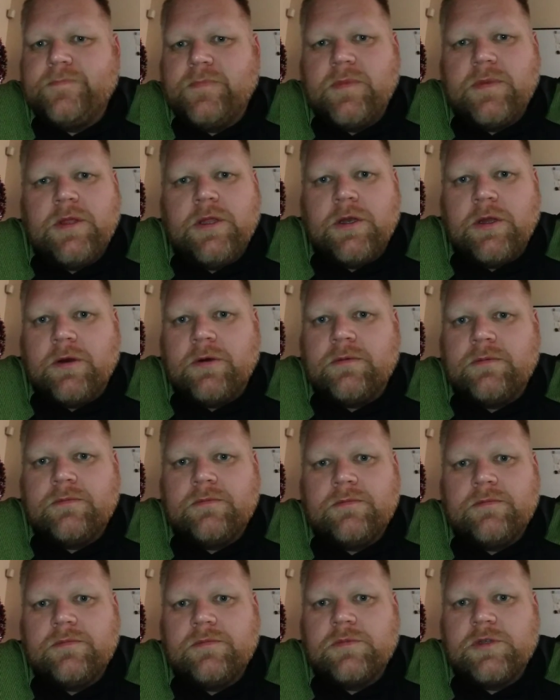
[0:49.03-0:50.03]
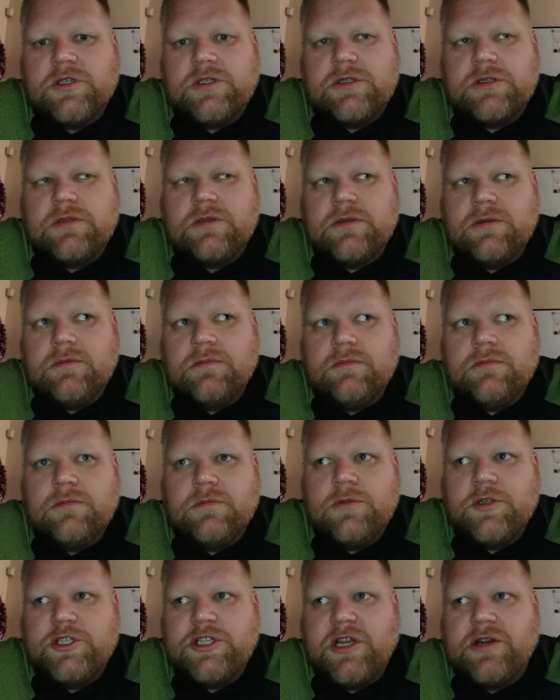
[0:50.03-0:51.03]
you know, just
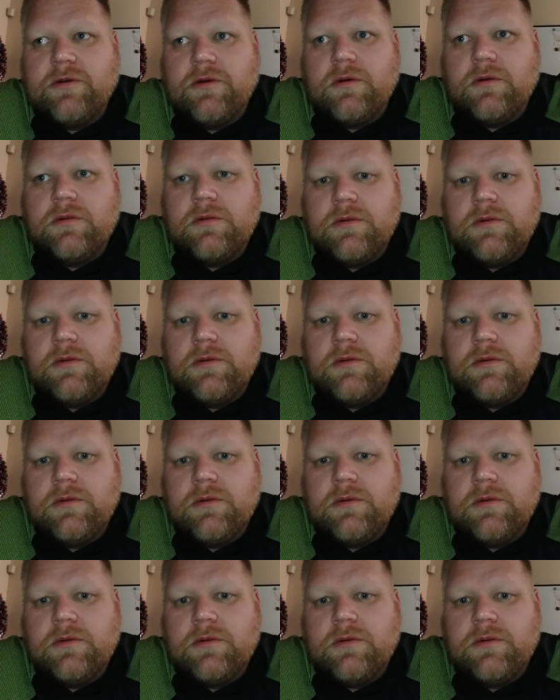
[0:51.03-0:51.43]
general